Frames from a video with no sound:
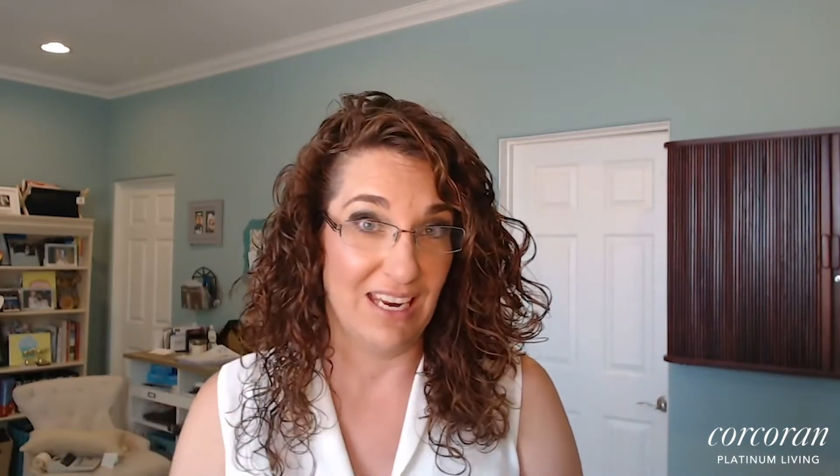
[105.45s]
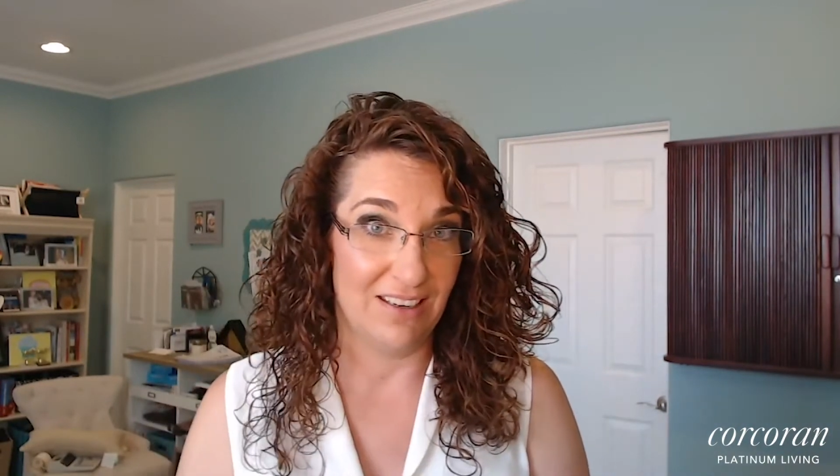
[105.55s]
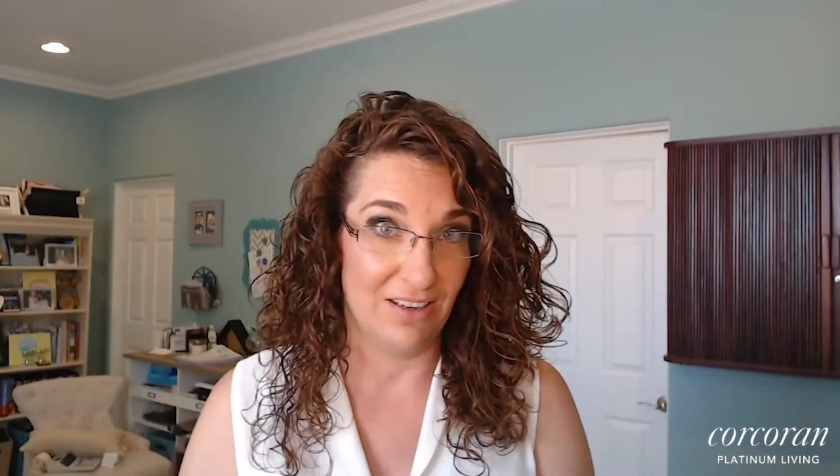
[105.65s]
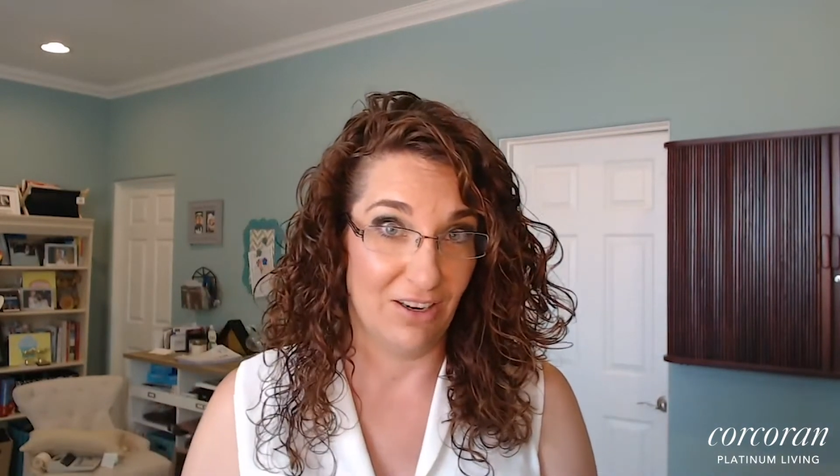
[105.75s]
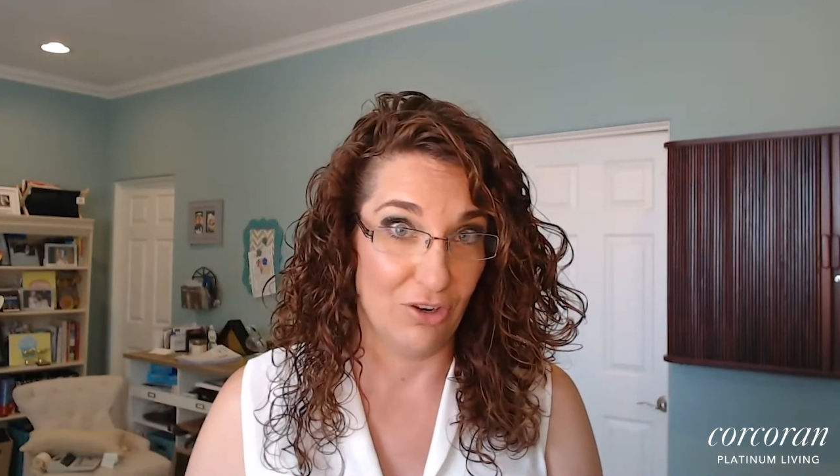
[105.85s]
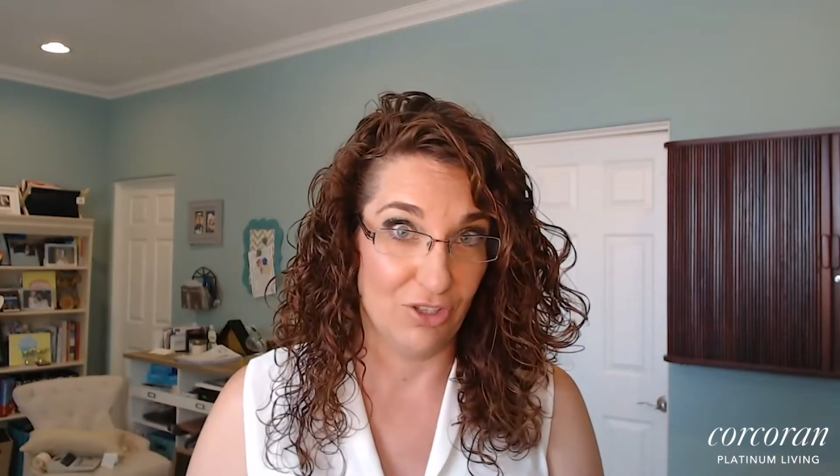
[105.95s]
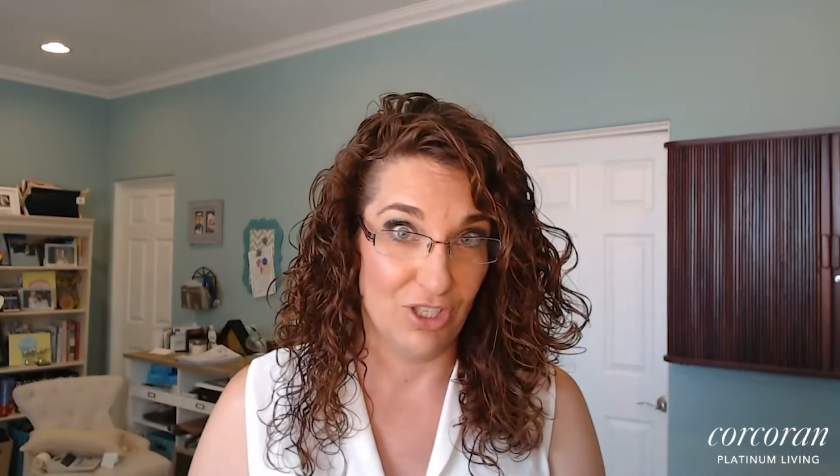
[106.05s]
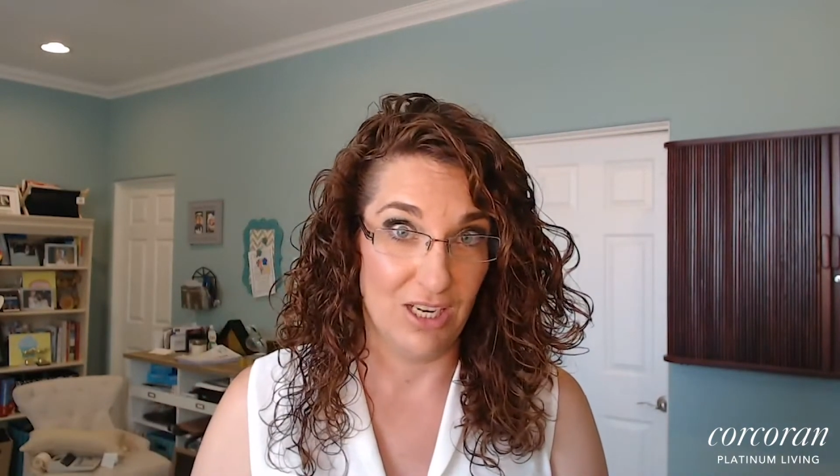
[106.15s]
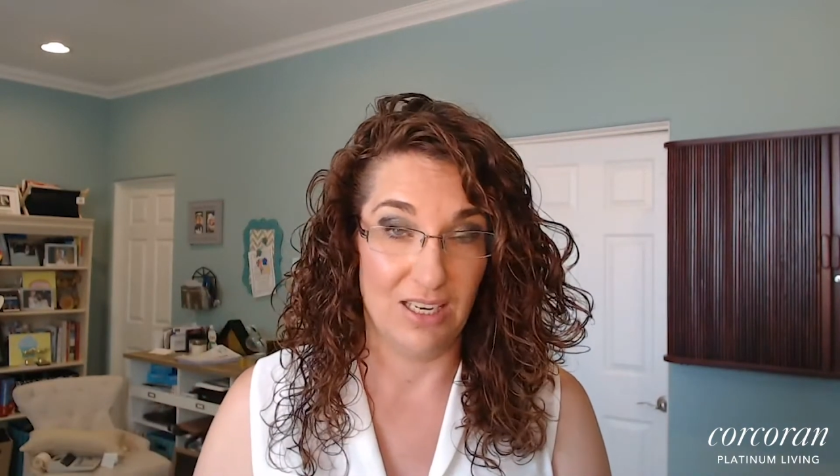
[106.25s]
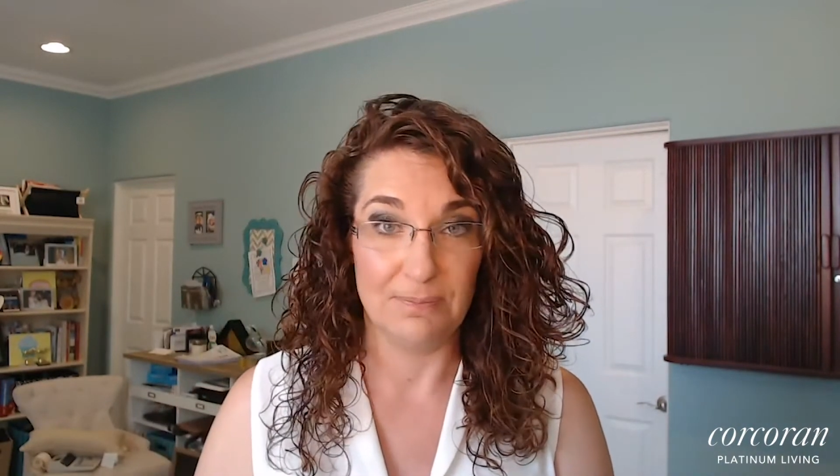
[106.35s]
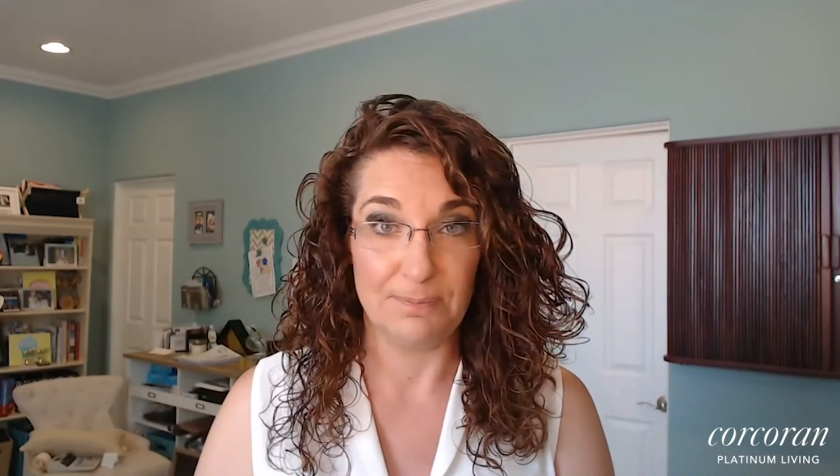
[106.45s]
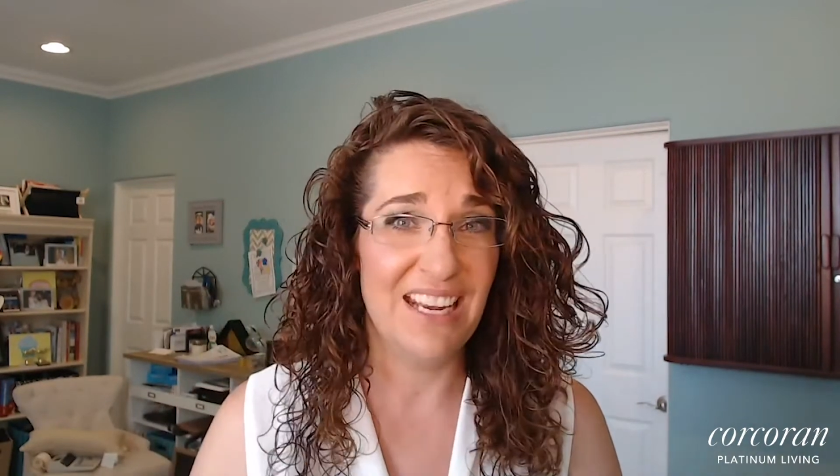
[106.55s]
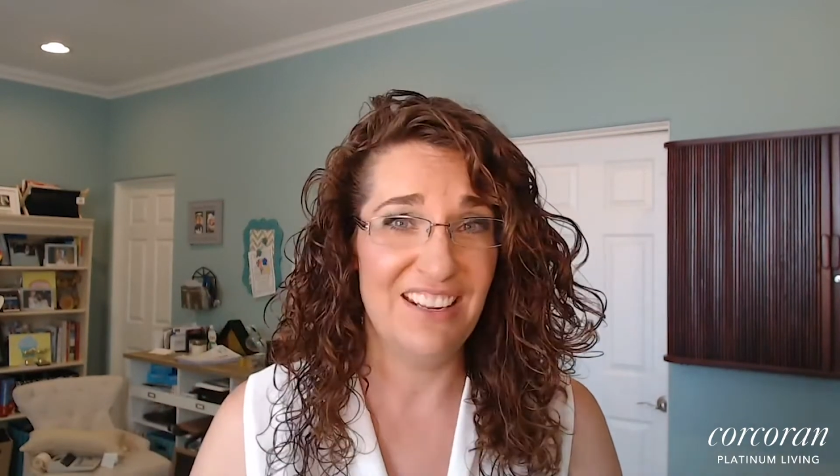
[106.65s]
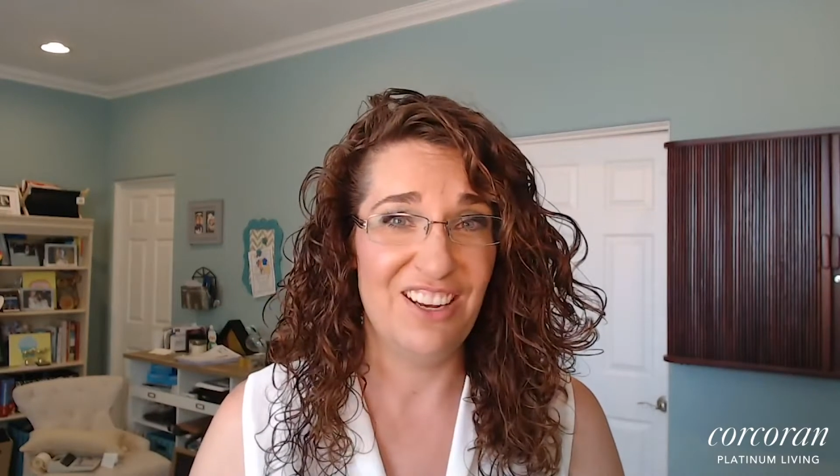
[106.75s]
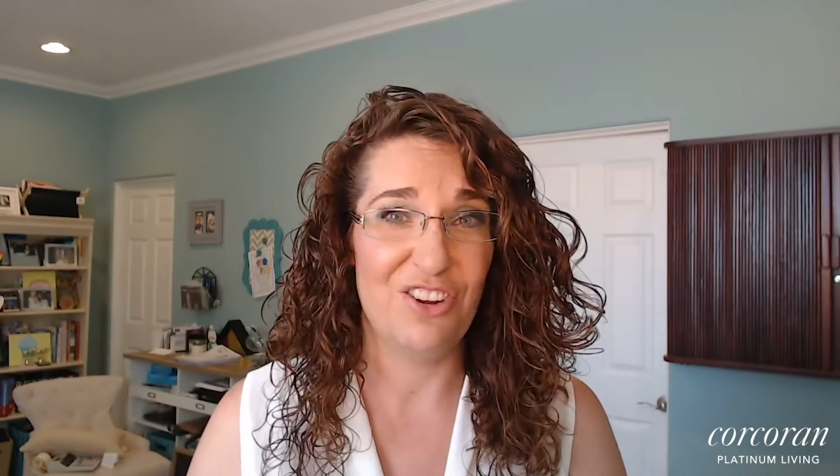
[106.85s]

get it negotiated, get it